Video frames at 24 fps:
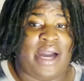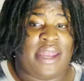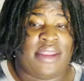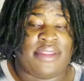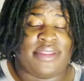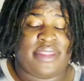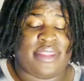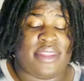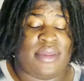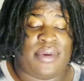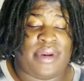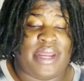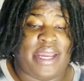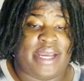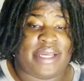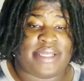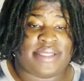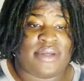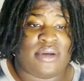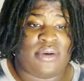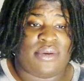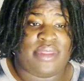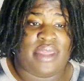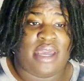I don't think they were the
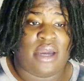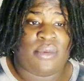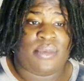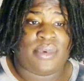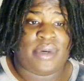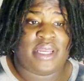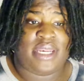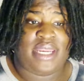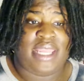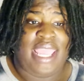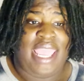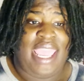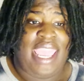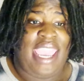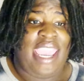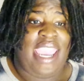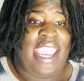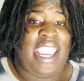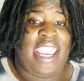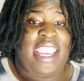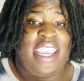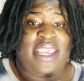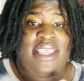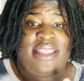asshole in that one.
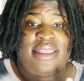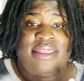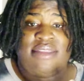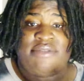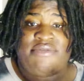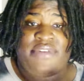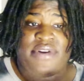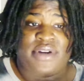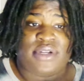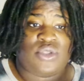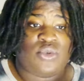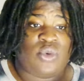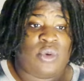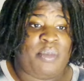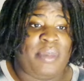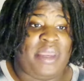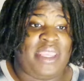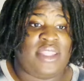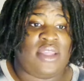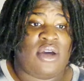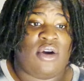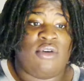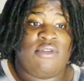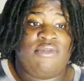And the first one
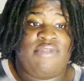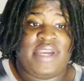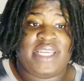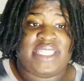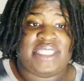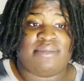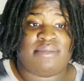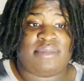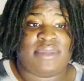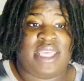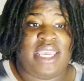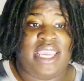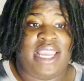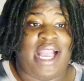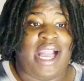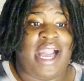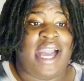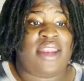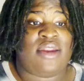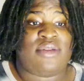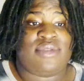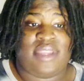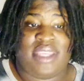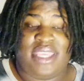being the whole victim thing,
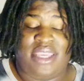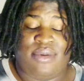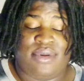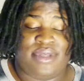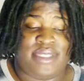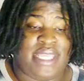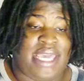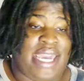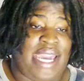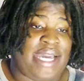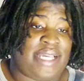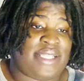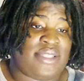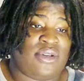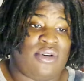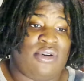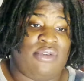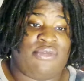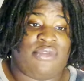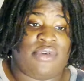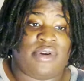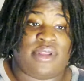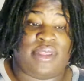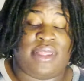I don't think he was the
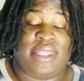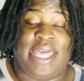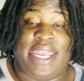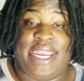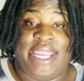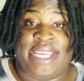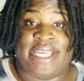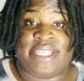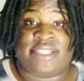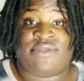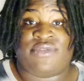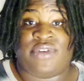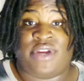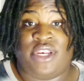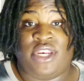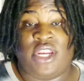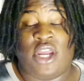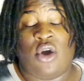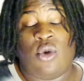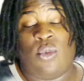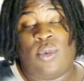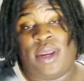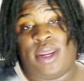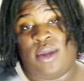asshole for letting his friend
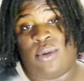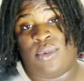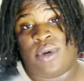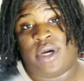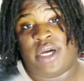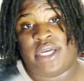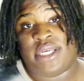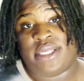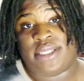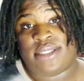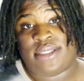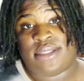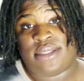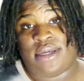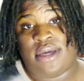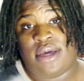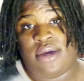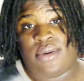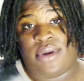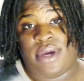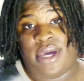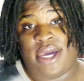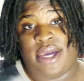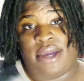know what it was,
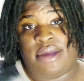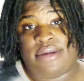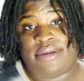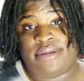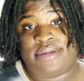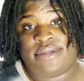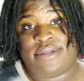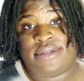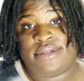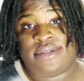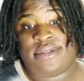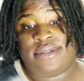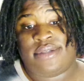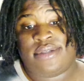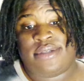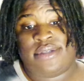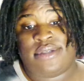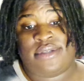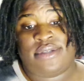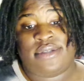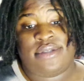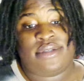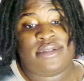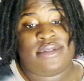okay?
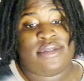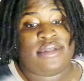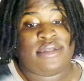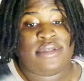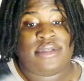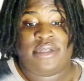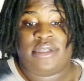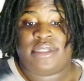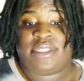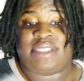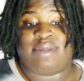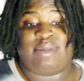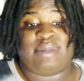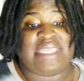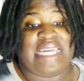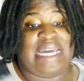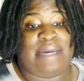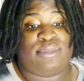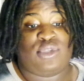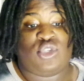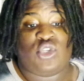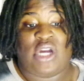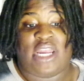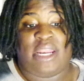
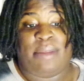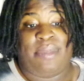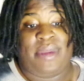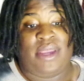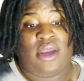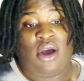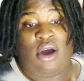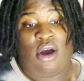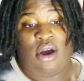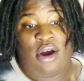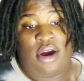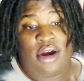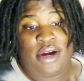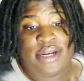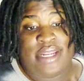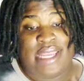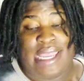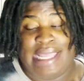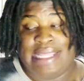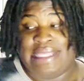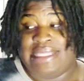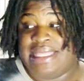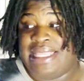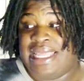Sometimes you got to be hard
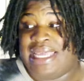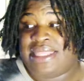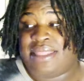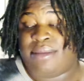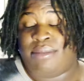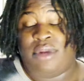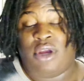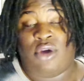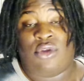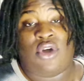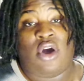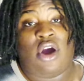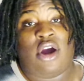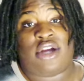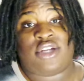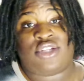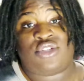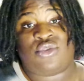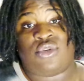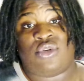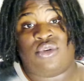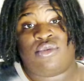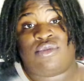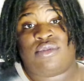and let them know the hard
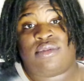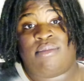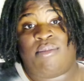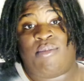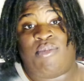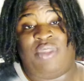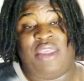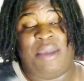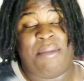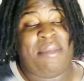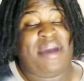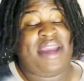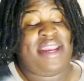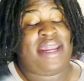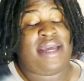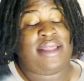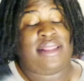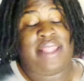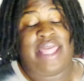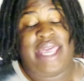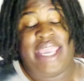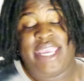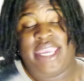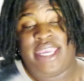truth. They might
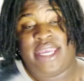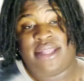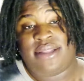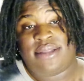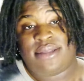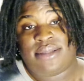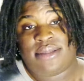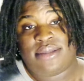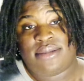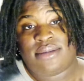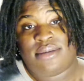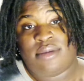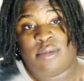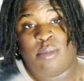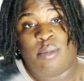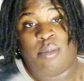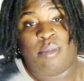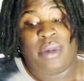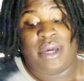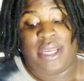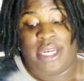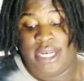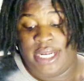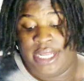not like it,
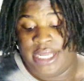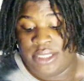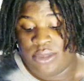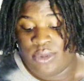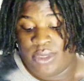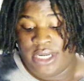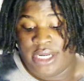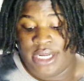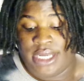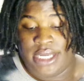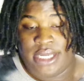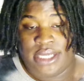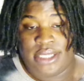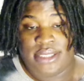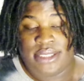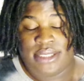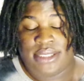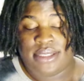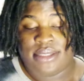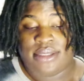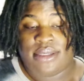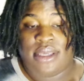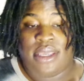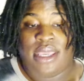but it is what it
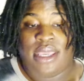is.